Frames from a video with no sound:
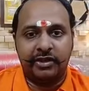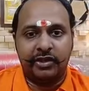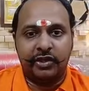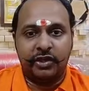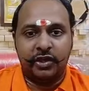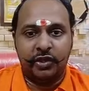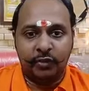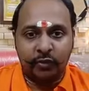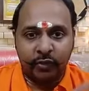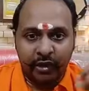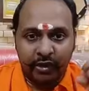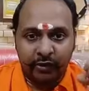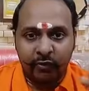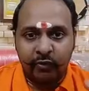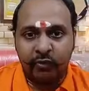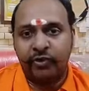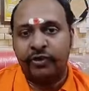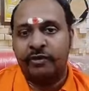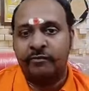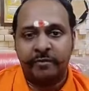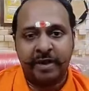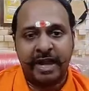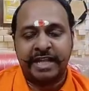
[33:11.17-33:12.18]
your
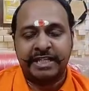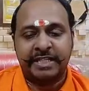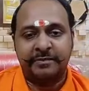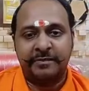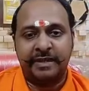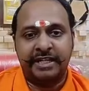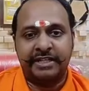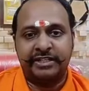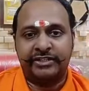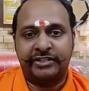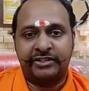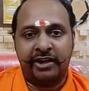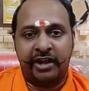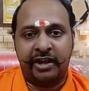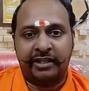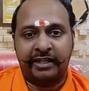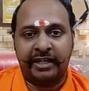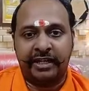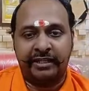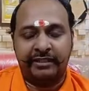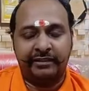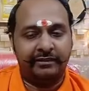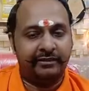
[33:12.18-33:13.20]
own batchmates
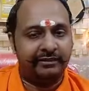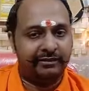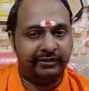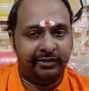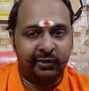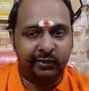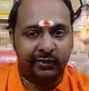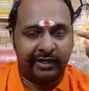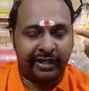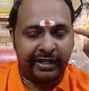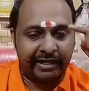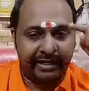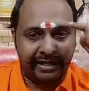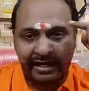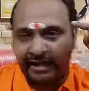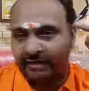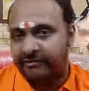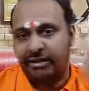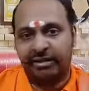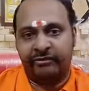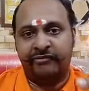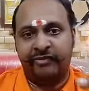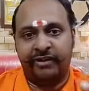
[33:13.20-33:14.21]
talking, you can
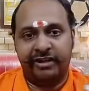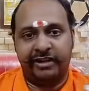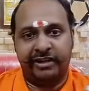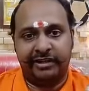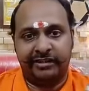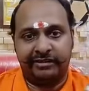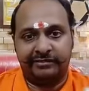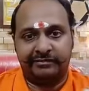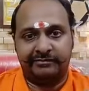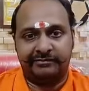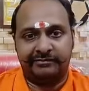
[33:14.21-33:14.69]
never forget.